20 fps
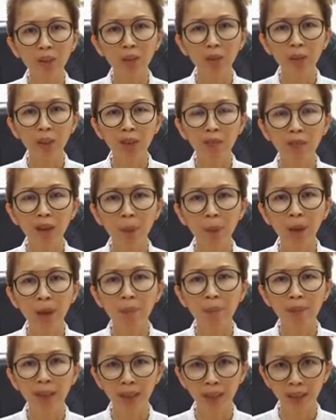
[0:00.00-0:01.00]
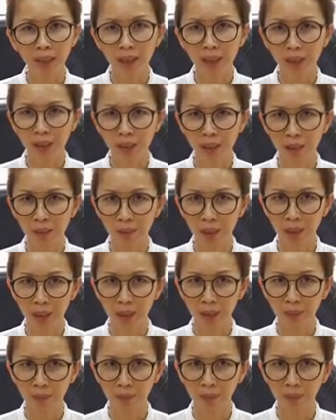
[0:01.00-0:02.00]
give up her medical career.
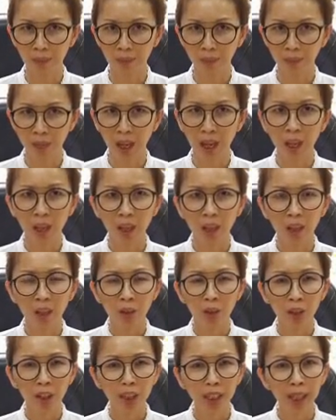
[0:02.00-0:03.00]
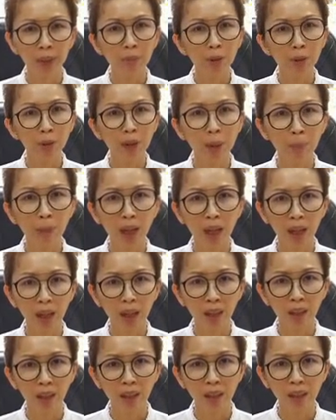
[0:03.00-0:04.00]
She came to a park
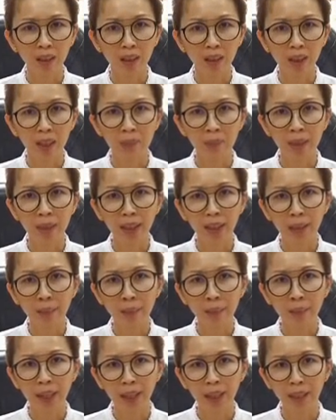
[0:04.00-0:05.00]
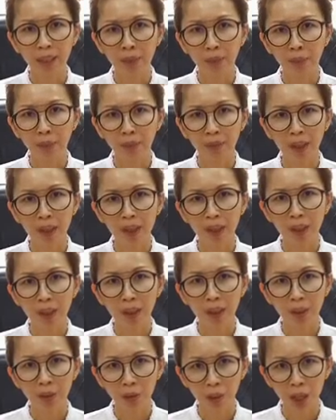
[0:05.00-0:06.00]
and met a beggar with a
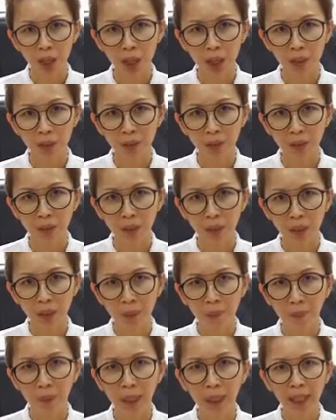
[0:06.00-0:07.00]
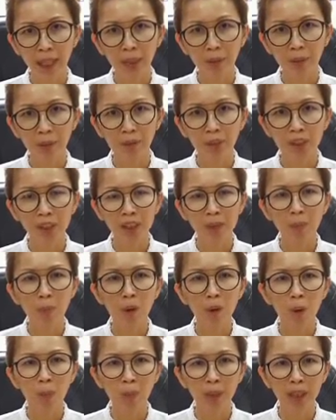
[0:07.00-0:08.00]
little child playing with a small
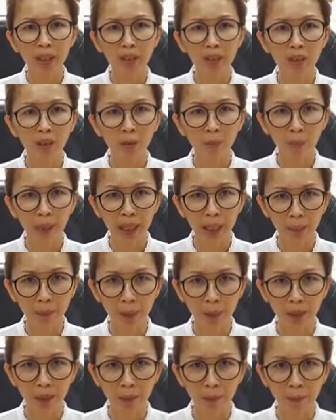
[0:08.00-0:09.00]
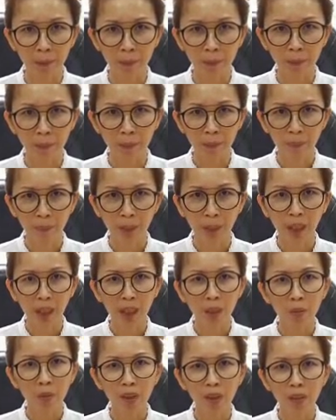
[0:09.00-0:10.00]
piece of paper. It
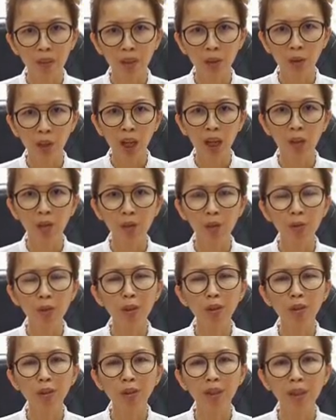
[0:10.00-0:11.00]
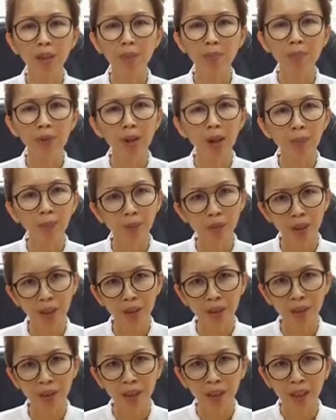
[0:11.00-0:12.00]
was the child's total absorption
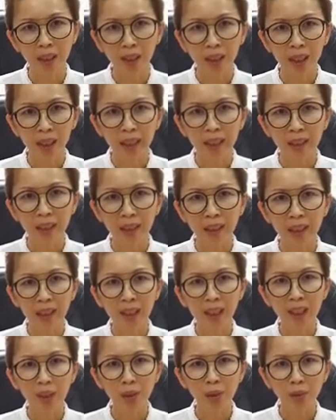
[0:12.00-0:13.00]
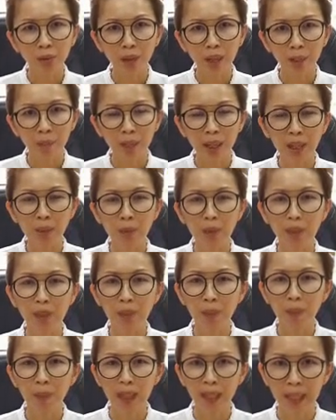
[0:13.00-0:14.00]
in the little script it was
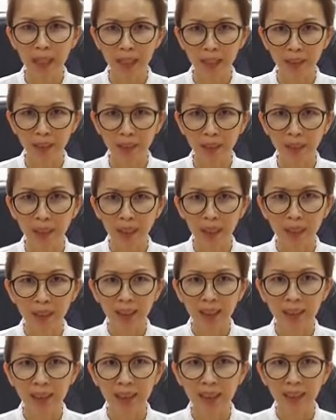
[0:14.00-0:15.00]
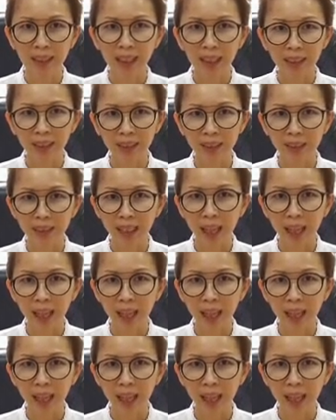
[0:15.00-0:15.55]
playing that set the